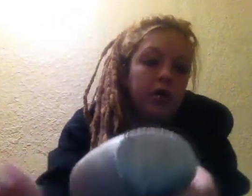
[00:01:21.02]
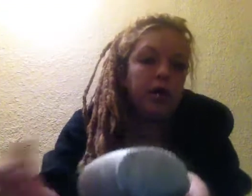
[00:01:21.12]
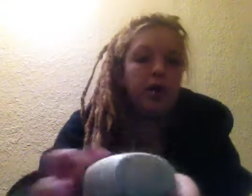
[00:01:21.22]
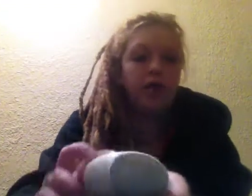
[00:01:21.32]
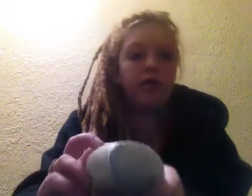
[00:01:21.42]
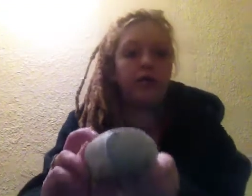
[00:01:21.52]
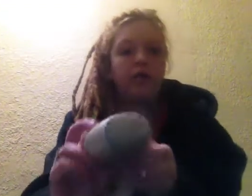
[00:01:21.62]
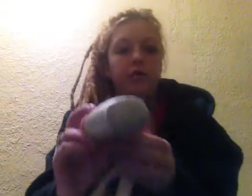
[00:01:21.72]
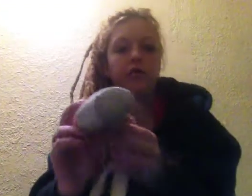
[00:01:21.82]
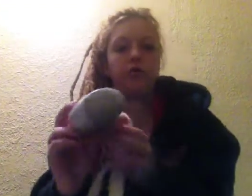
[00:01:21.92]
And
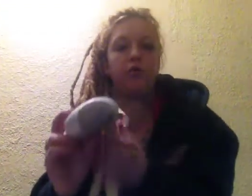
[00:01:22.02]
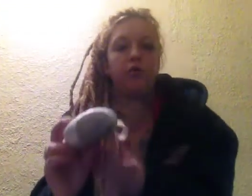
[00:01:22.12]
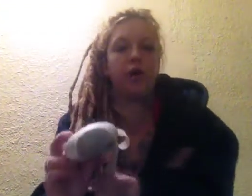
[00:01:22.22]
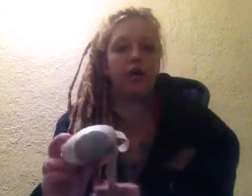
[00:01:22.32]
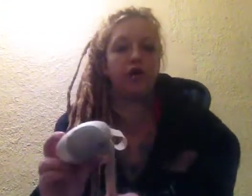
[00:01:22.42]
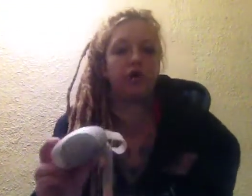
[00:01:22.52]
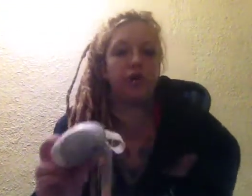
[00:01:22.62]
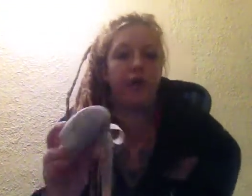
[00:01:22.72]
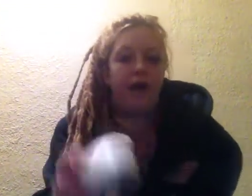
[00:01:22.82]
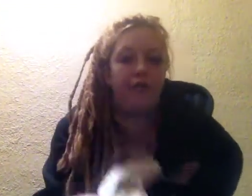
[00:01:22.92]
you don't actually
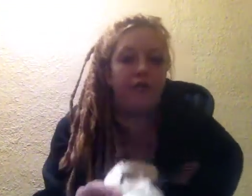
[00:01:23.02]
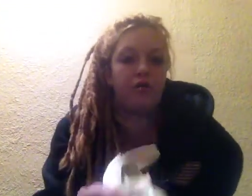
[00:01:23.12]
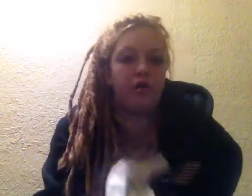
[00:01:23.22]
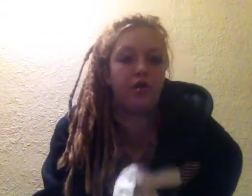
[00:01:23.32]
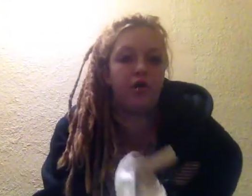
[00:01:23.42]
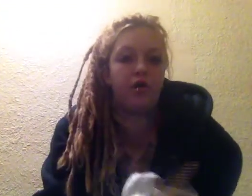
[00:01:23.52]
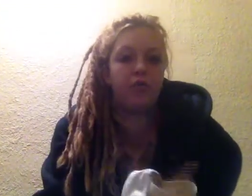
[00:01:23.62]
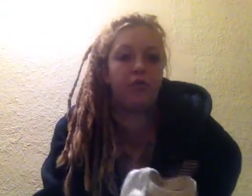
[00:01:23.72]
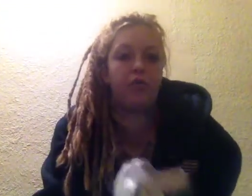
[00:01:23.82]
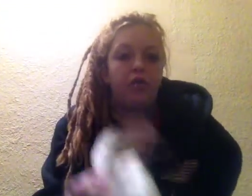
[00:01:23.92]
have to darn your
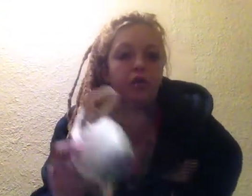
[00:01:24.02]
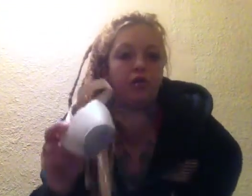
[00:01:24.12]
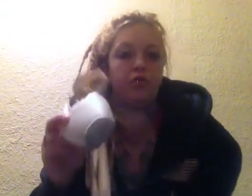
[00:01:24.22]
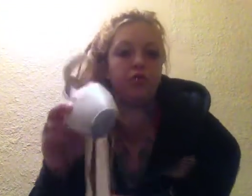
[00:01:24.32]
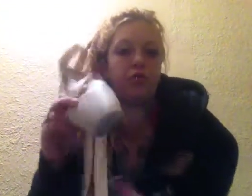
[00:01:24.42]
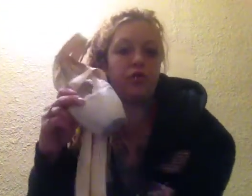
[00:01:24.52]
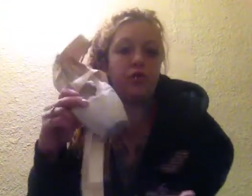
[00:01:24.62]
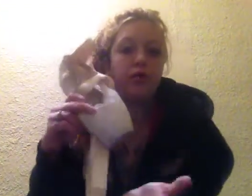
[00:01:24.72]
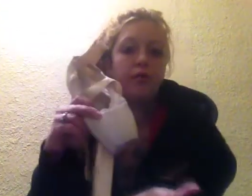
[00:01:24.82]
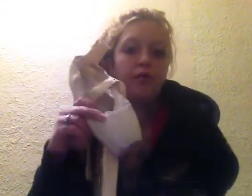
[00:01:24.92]
pointe shoes,
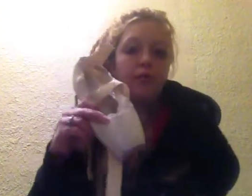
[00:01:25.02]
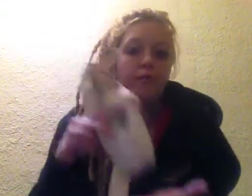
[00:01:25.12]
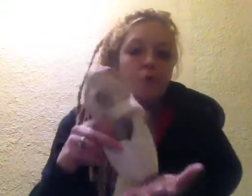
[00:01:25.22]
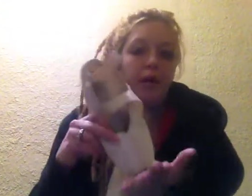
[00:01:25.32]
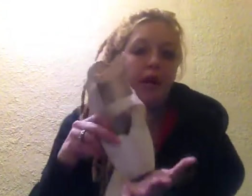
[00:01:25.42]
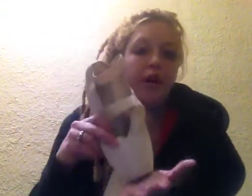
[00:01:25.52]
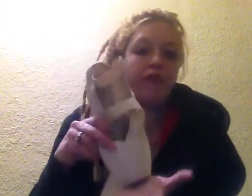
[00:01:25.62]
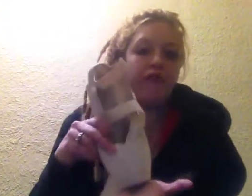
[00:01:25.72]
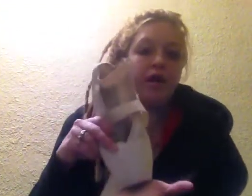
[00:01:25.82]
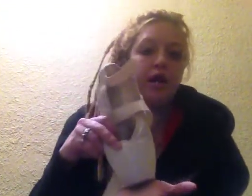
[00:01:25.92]
but I
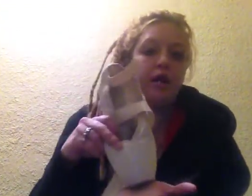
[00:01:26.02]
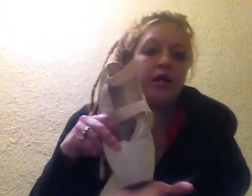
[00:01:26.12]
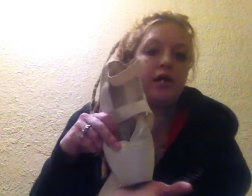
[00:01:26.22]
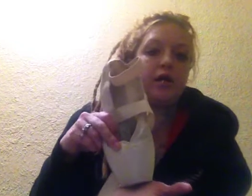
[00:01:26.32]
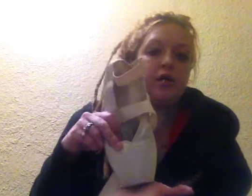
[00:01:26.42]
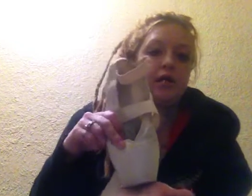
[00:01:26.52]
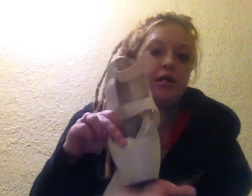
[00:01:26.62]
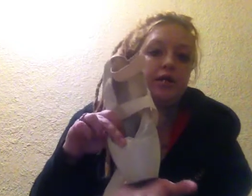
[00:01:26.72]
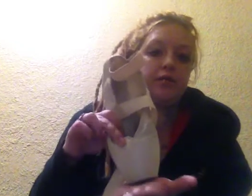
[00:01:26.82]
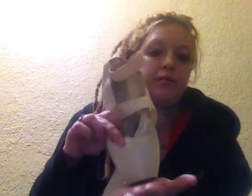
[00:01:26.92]
find that
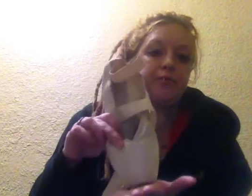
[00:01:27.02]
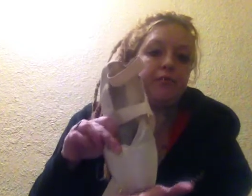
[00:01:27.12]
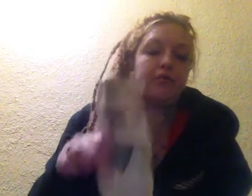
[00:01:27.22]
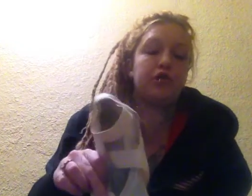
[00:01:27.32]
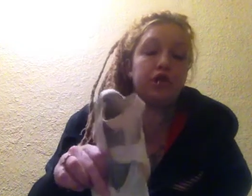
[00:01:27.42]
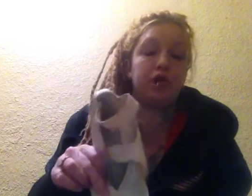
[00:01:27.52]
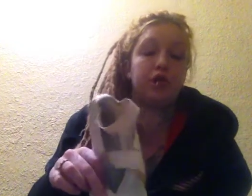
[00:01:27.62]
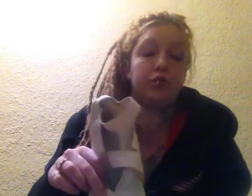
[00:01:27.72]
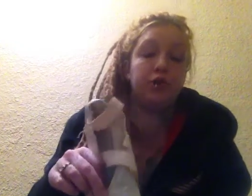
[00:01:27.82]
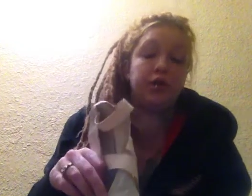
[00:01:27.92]

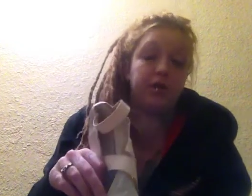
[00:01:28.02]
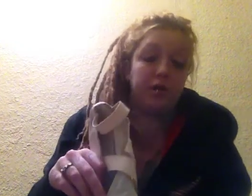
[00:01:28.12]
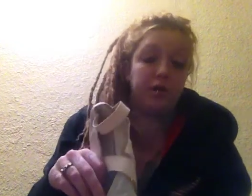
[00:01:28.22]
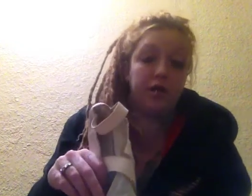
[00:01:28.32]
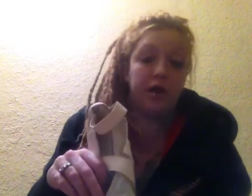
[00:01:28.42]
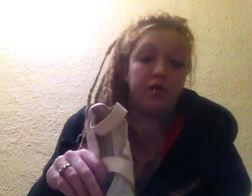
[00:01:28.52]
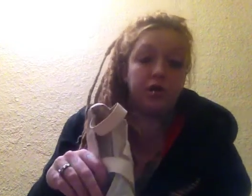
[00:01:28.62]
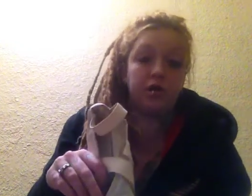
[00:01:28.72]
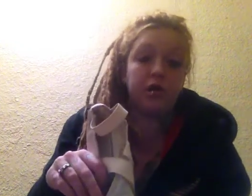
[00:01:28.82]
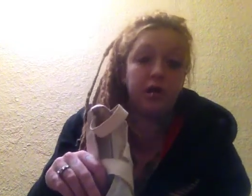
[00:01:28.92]
just recently,
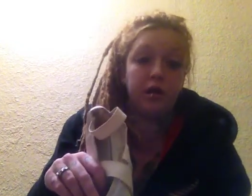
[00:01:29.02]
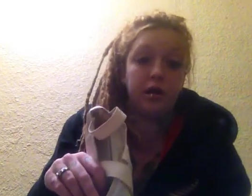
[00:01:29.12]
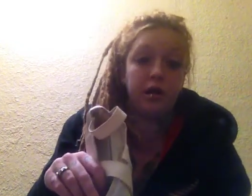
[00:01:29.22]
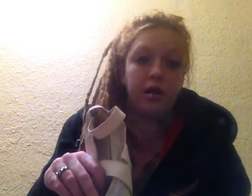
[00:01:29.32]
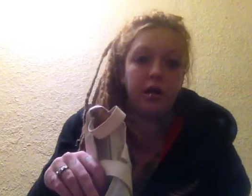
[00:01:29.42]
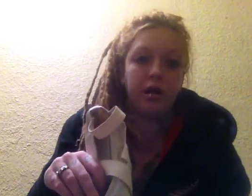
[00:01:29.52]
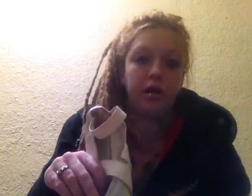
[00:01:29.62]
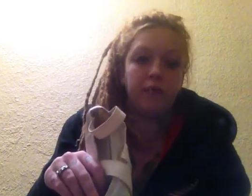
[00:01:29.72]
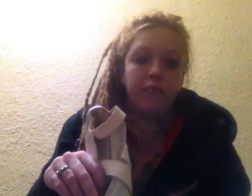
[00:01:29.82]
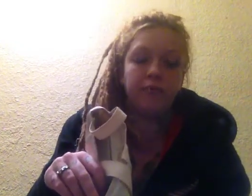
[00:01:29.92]
actually, and
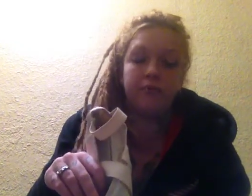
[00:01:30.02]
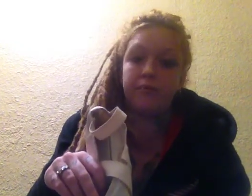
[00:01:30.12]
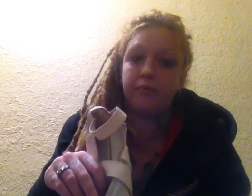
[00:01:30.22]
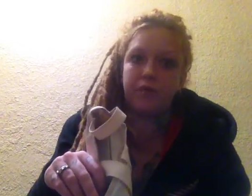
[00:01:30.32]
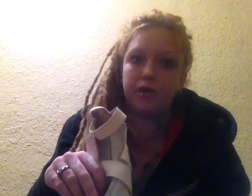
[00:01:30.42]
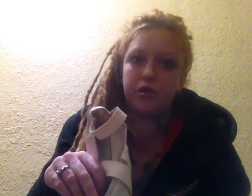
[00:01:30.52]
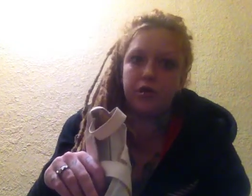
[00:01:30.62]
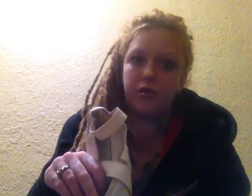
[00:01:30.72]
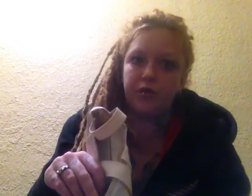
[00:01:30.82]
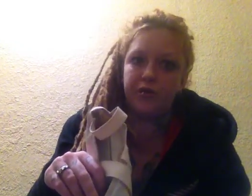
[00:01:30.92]
I'm much
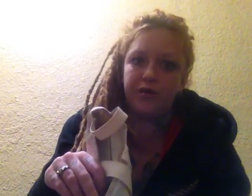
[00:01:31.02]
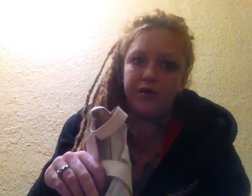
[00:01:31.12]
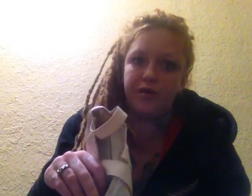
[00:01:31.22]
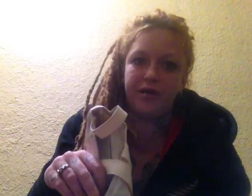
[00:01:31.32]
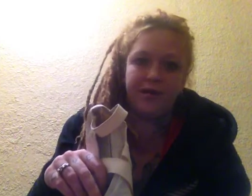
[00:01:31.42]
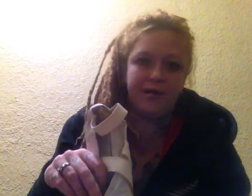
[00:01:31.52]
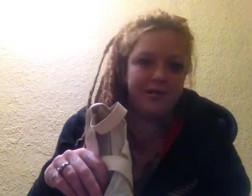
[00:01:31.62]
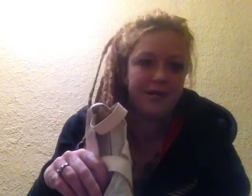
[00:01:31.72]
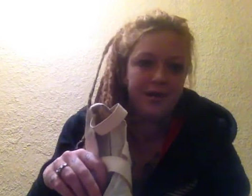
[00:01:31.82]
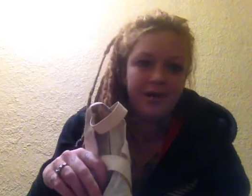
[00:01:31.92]
older than
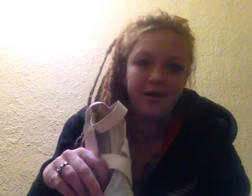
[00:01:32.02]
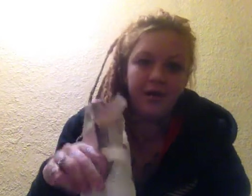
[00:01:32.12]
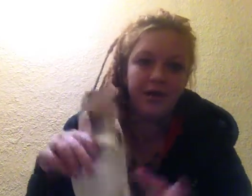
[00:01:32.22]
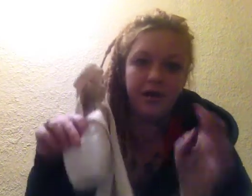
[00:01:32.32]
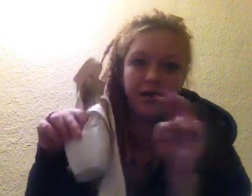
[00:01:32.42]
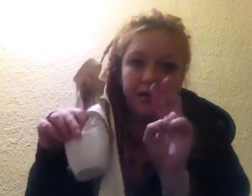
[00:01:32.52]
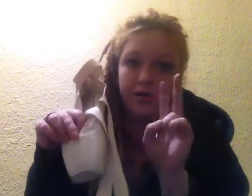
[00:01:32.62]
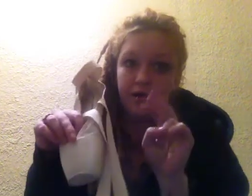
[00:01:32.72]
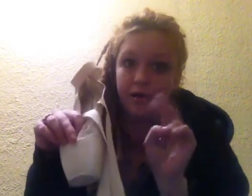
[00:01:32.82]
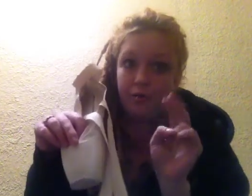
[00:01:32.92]
a
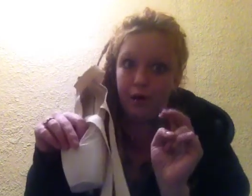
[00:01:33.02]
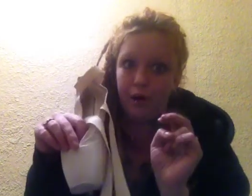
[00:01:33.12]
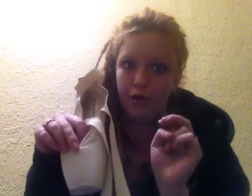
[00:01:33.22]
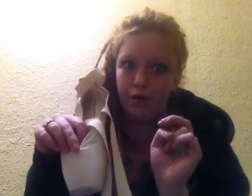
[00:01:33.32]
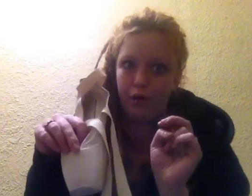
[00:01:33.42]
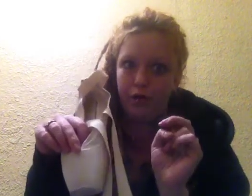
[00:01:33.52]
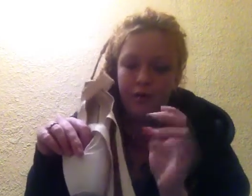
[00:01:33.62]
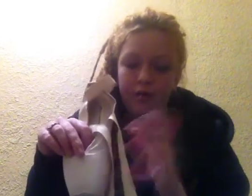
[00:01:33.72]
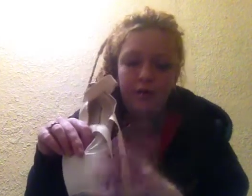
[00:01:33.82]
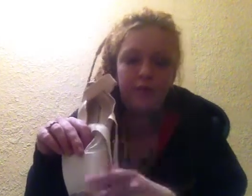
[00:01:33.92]
young ballerina,
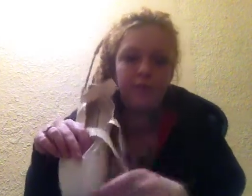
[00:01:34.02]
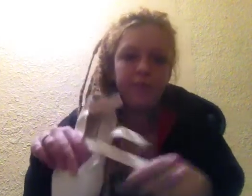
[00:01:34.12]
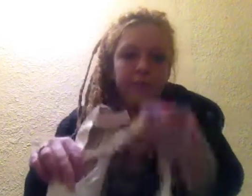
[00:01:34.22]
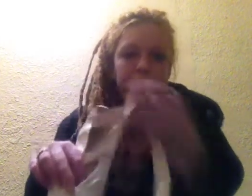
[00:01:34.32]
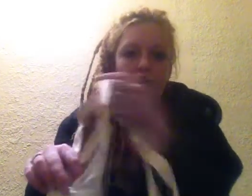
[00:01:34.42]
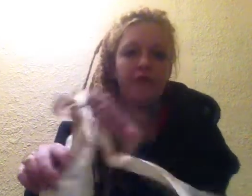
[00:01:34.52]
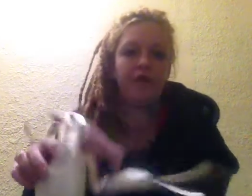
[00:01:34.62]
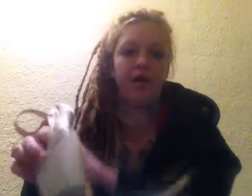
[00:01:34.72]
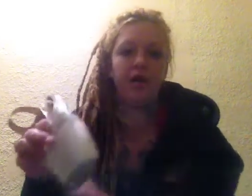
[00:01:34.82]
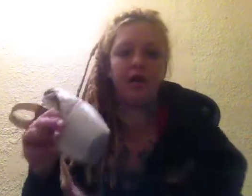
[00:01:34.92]
I
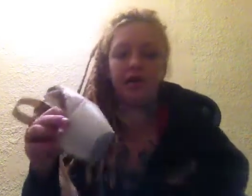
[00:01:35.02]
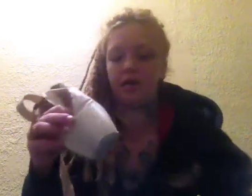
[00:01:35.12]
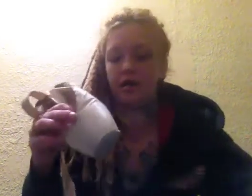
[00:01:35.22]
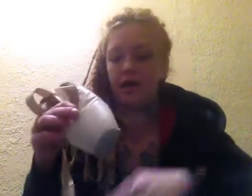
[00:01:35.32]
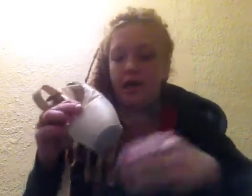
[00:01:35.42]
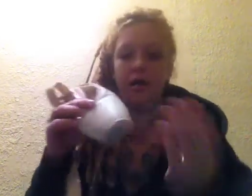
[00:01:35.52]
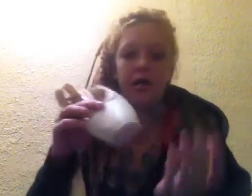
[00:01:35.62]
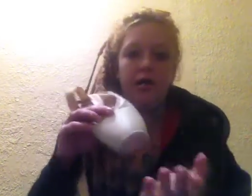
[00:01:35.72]
find that